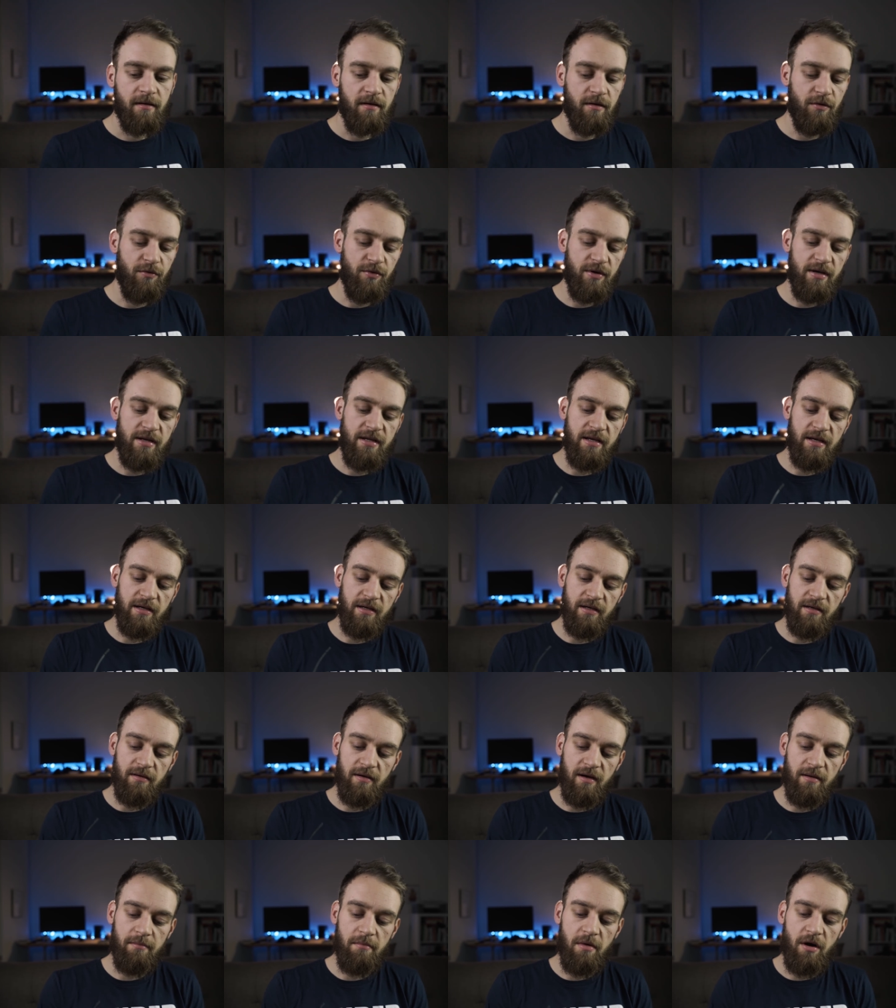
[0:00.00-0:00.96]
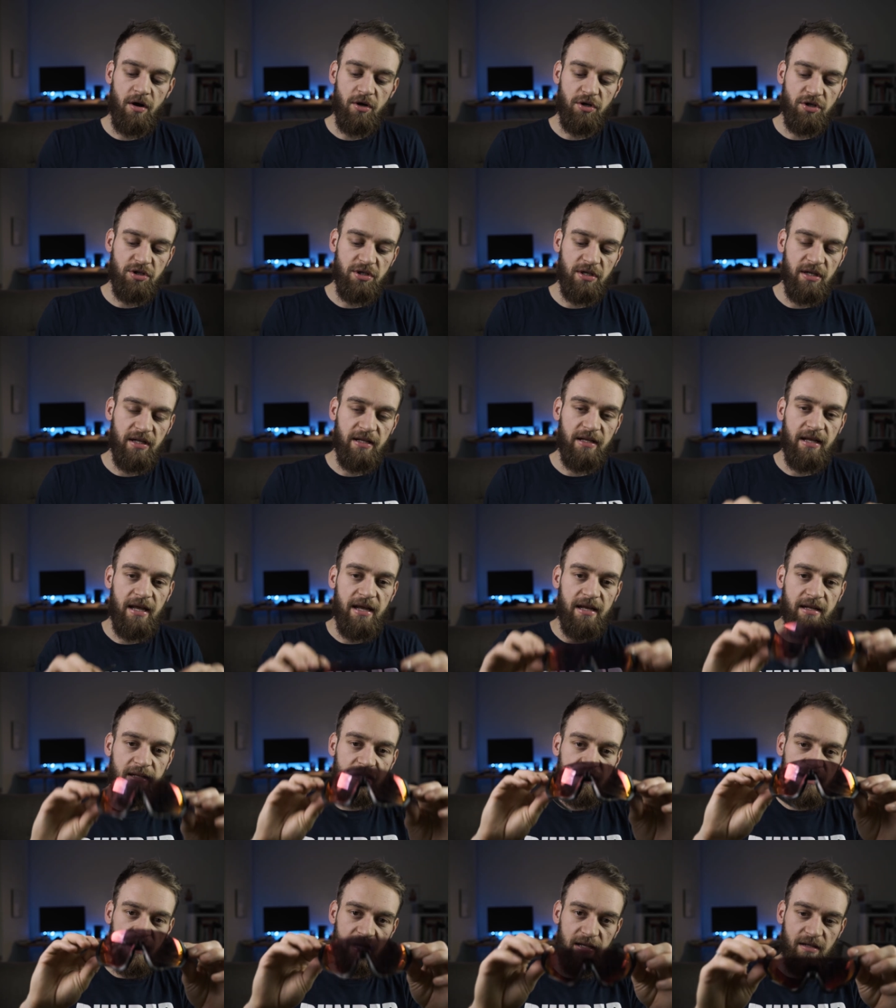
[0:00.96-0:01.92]
really a marginal
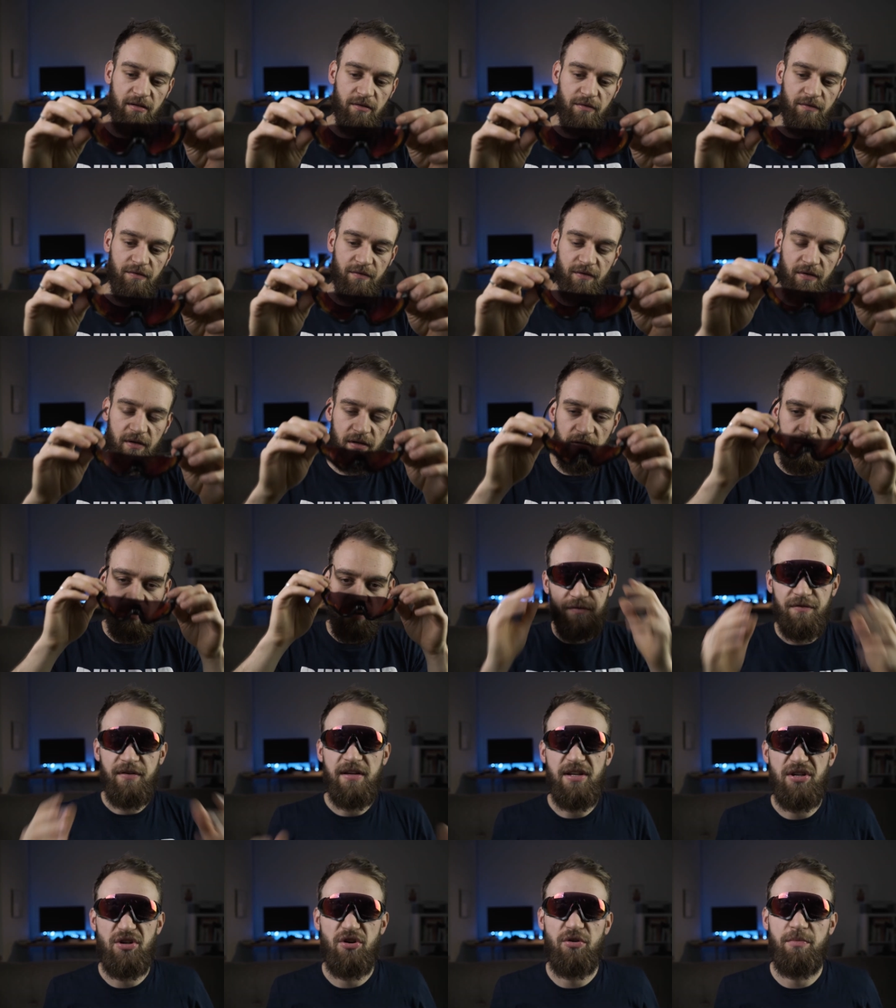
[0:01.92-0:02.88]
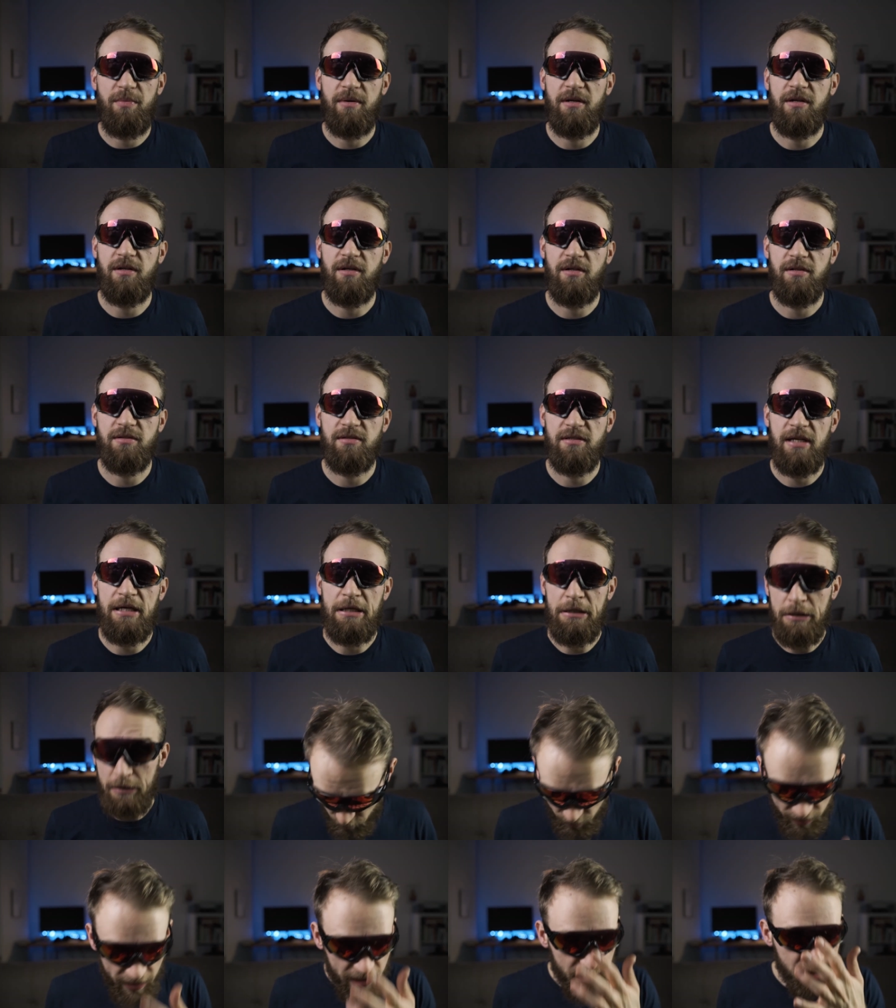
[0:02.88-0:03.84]
gain kind of feature because I
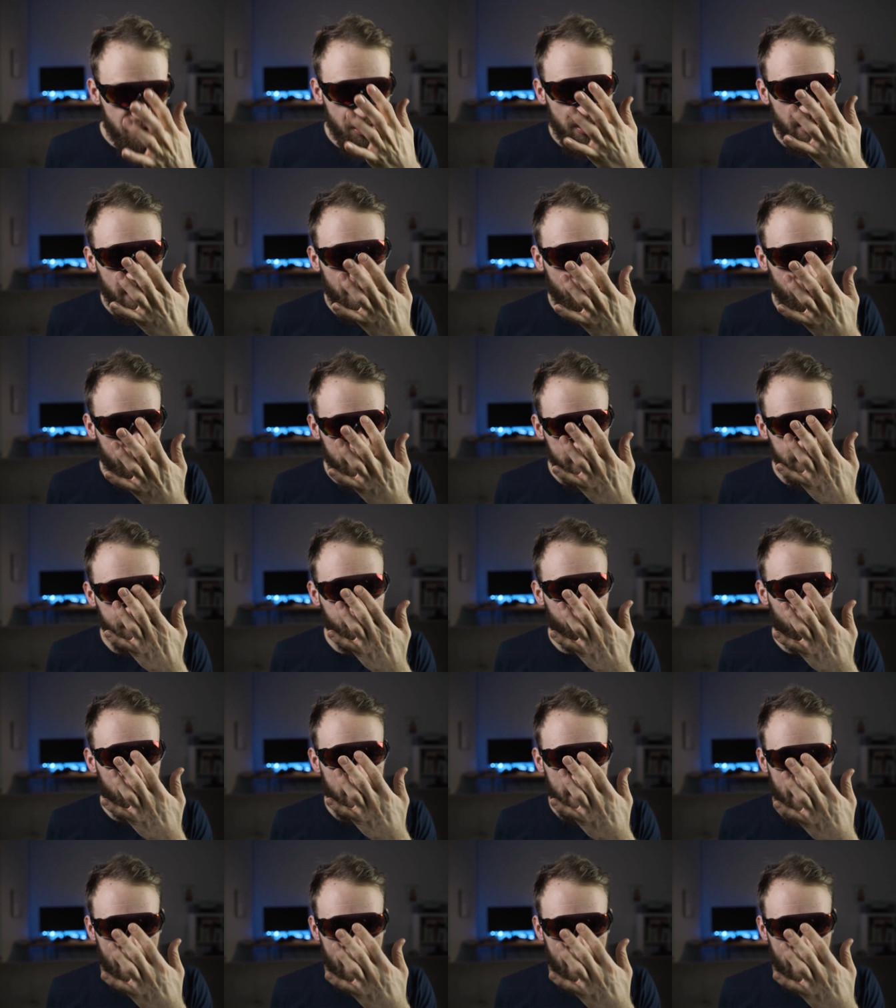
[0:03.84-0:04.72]
was pretty